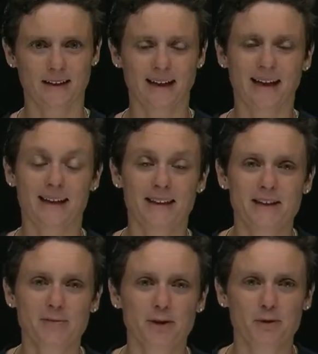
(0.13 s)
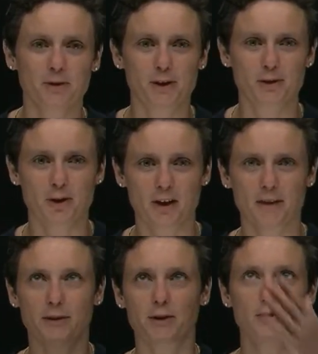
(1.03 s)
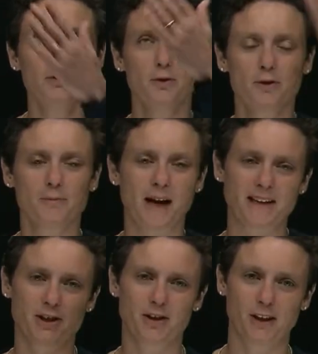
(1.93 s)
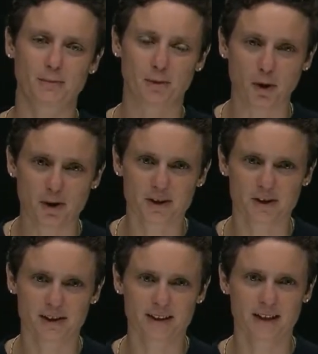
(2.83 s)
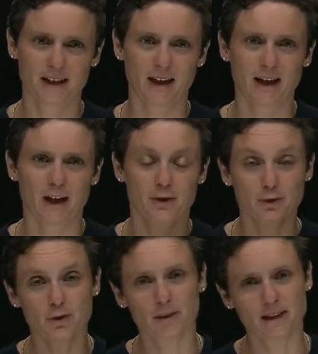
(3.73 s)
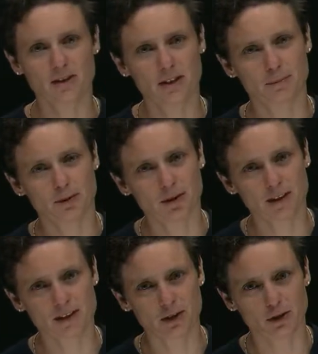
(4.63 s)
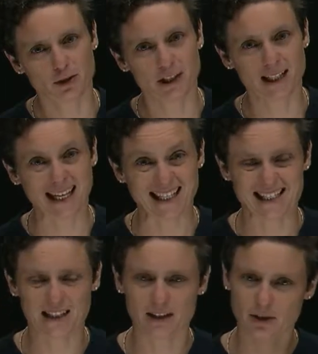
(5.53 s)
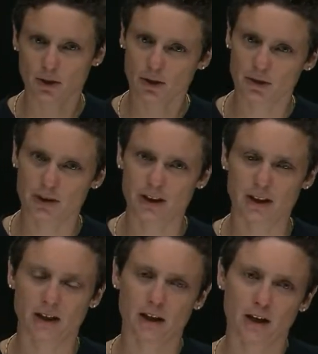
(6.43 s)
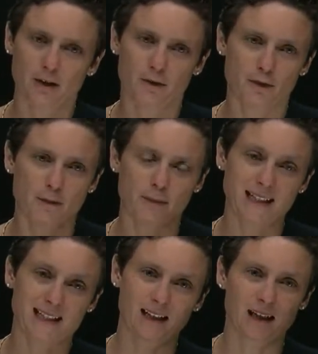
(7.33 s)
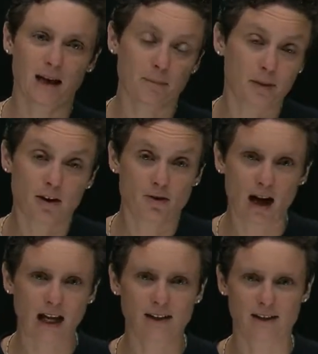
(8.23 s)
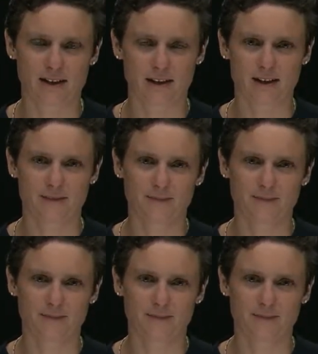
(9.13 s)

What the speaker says: In this video, I want to talk about neuromuscular blockers. Neuromuscular blockers are used in anesthesiology for muscle paralysis.